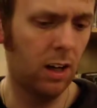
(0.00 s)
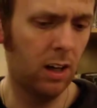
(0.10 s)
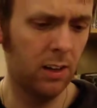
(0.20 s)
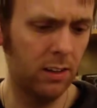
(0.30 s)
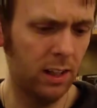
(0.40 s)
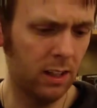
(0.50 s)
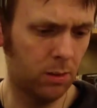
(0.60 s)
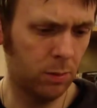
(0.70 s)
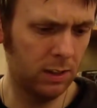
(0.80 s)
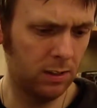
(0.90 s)
And I think
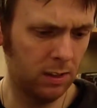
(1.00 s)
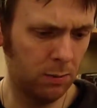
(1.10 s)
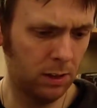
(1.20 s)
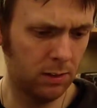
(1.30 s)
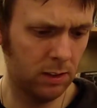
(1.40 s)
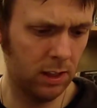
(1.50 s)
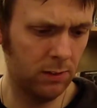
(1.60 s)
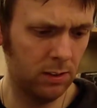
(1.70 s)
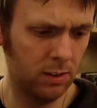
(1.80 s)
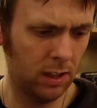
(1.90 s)
did Wes
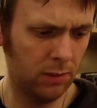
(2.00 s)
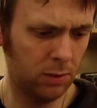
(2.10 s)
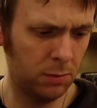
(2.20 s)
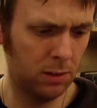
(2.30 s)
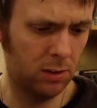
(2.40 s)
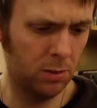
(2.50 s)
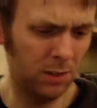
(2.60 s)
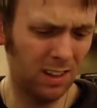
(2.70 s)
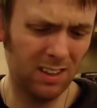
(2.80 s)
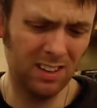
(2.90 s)
Craven have something to do with
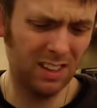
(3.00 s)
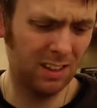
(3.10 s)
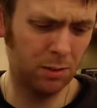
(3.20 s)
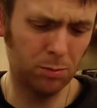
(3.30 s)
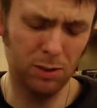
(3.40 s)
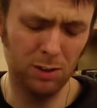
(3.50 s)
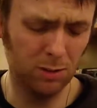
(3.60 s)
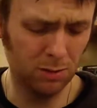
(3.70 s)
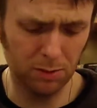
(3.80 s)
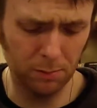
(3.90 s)
that? I think he's a
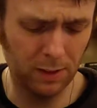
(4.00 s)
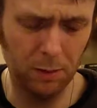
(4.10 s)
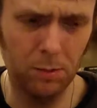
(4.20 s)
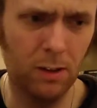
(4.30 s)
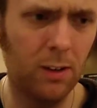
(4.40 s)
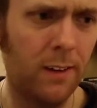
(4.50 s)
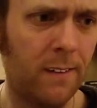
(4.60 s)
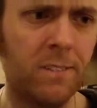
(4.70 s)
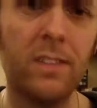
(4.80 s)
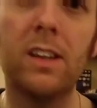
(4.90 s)
producer or something, but
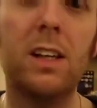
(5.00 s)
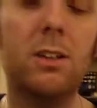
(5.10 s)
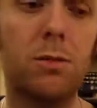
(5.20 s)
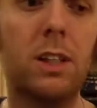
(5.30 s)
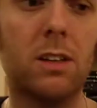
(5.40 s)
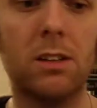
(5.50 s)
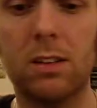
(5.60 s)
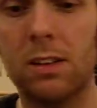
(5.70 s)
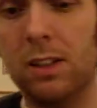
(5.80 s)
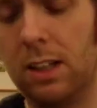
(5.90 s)
it's really good.
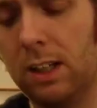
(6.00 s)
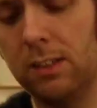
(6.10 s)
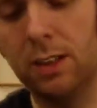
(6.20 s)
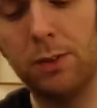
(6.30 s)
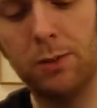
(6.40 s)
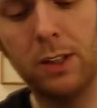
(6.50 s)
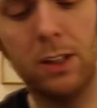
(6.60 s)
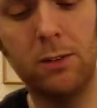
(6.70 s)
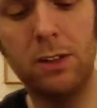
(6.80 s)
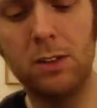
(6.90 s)
And if you're a fan of
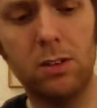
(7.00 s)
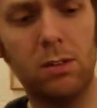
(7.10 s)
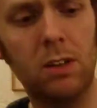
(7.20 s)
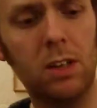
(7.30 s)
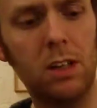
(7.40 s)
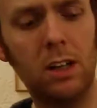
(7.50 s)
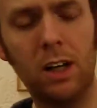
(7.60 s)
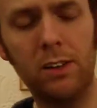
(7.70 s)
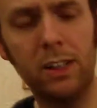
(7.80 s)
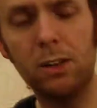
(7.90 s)
the original,
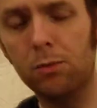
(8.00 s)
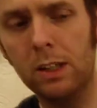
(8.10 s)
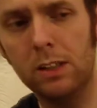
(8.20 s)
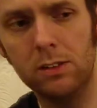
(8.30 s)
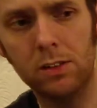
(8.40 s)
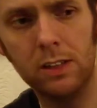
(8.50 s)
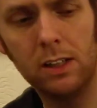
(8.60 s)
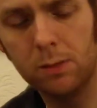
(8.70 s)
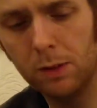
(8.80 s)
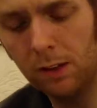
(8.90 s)
I think you will enjoy that
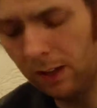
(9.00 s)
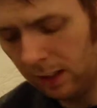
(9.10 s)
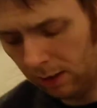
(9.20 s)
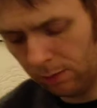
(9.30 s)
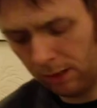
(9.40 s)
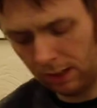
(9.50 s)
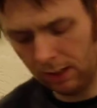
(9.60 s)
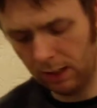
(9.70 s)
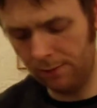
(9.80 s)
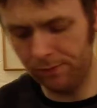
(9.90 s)
as well.
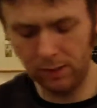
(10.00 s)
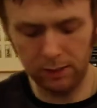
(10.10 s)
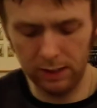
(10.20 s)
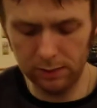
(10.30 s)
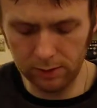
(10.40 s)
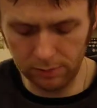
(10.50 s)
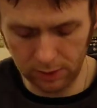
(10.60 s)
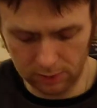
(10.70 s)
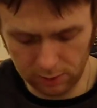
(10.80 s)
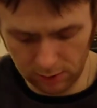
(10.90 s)
Hills Have
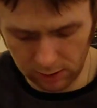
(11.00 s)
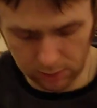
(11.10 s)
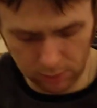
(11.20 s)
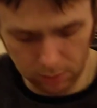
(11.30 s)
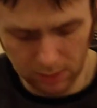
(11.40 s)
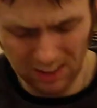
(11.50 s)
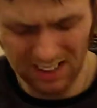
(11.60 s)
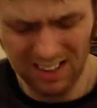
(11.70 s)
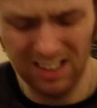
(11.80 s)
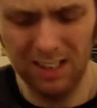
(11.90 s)
Eyes 2.
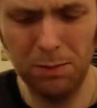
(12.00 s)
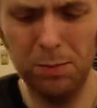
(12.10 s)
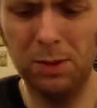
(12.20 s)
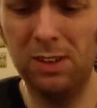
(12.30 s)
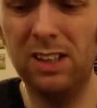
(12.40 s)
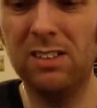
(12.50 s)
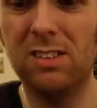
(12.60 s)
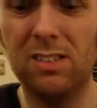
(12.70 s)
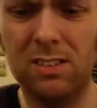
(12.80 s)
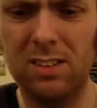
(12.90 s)
It brought in
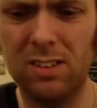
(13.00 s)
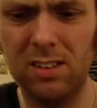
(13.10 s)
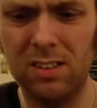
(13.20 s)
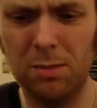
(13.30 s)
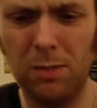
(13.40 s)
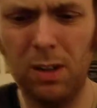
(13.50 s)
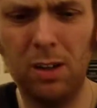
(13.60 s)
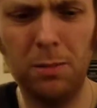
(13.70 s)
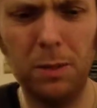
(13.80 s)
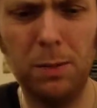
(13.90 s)
some
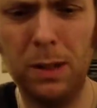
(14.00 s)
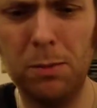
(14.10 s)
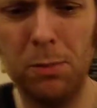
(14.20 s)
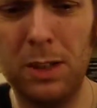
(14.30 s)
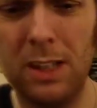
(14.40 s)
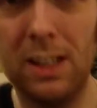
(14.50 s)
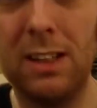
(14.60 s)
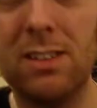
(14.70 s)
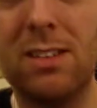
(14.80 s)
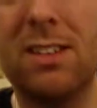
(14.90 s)
army people, went
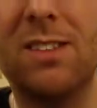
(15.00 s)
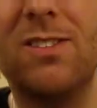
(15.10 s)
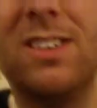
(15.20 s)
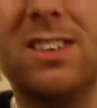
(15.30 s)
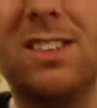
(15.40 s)
against them.